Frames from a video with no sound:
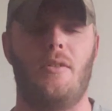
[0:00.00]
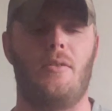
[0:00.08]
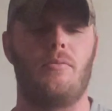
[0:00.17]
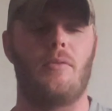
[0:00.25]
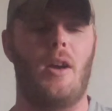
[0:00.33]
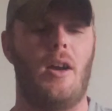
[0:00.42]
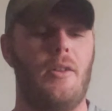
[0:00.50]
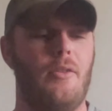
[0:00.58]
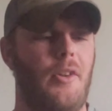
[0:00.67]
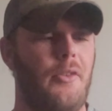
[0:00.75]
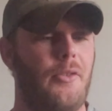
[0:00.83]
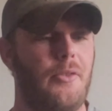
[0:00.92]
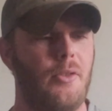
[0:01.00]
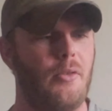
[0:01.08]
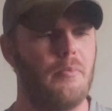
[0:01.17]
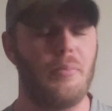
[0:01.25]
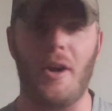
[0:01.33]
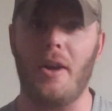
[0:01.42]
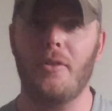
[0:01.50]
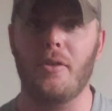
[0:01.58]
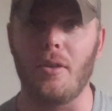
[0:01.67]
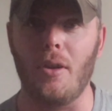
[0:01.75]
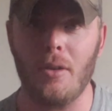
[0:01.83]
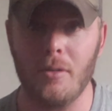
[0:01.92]
All right, nice little
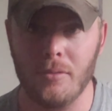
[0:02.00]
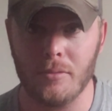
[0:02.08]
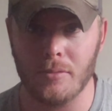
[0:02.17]
box here.